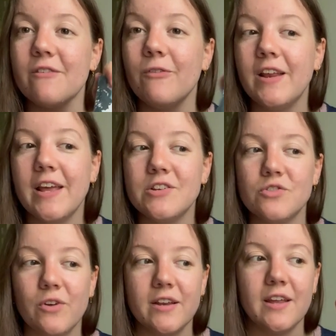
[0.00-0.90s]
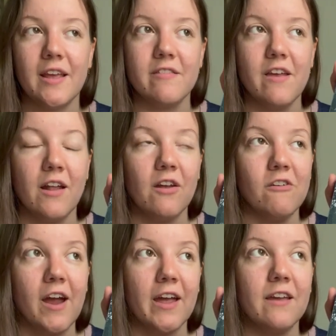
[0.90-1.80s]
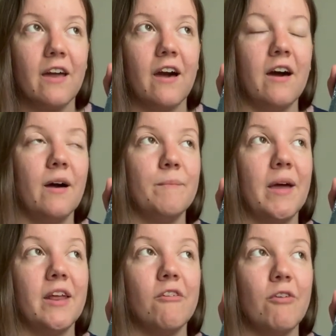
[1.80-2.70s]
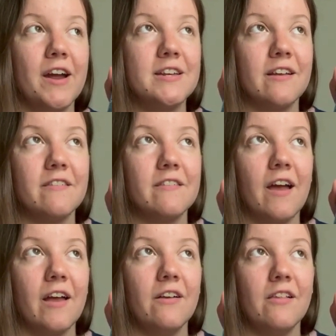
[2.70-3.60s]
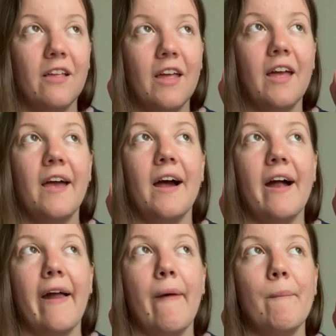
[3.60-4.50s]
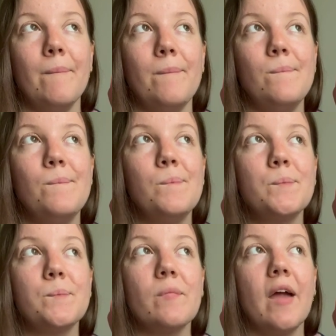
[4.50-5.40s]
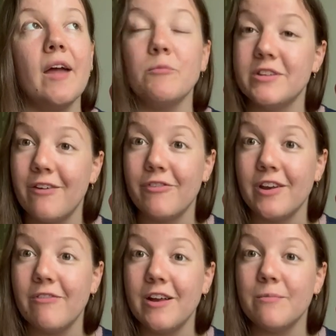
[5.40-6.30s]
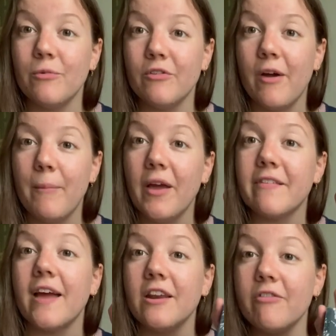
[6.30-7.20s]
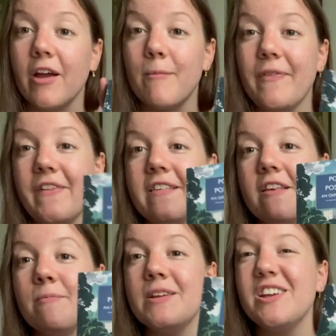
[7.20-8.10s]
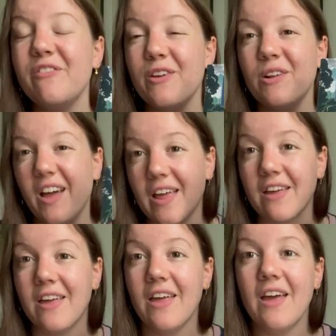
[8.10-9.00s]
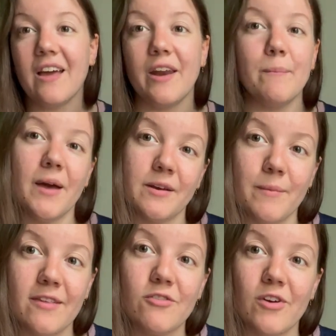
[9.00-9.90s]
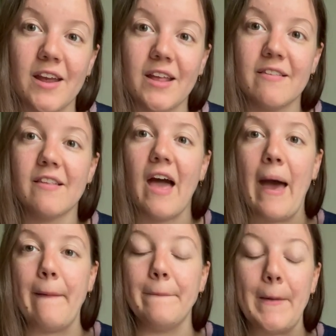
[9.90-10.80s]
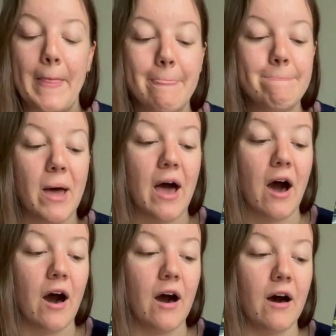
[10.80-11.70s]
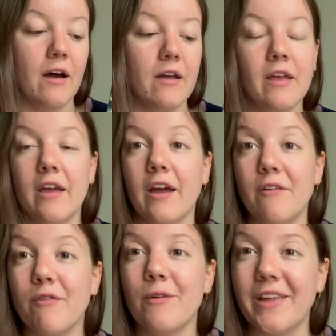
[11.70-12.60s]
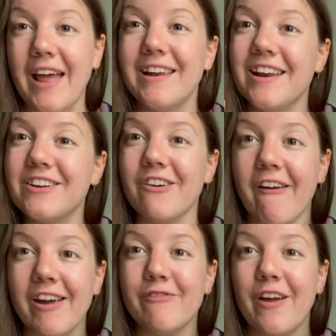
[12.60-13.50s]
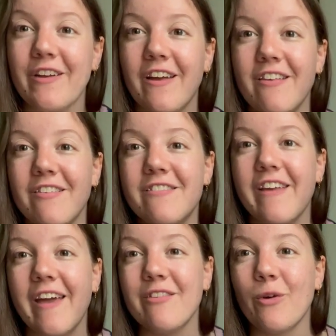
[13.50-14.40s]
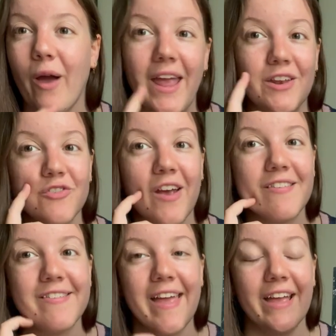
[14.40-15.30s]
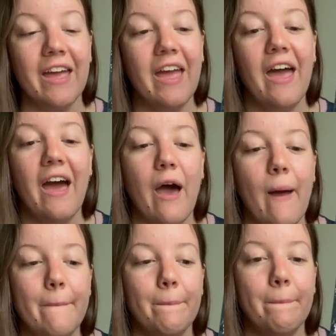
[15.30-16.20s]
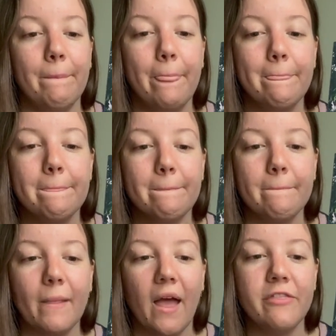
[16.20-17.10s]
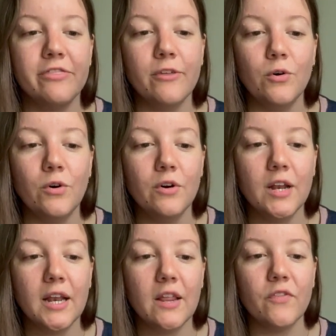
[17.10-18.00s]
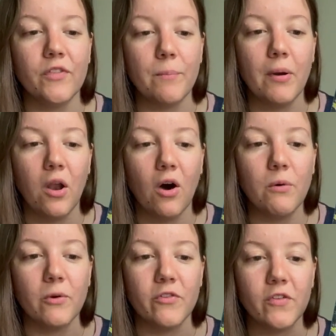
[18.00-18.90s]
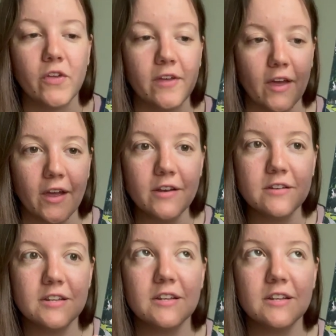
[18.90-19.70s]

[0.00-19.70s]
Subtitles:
Really enjoyed E.C.R. Lorac and her writing style. And would definitely read more of her books. And I'd recommend this, especially if you like kind of murder mysteries that are kind of, yeah, literary focused. It's quite interesting. I thought the plot was good.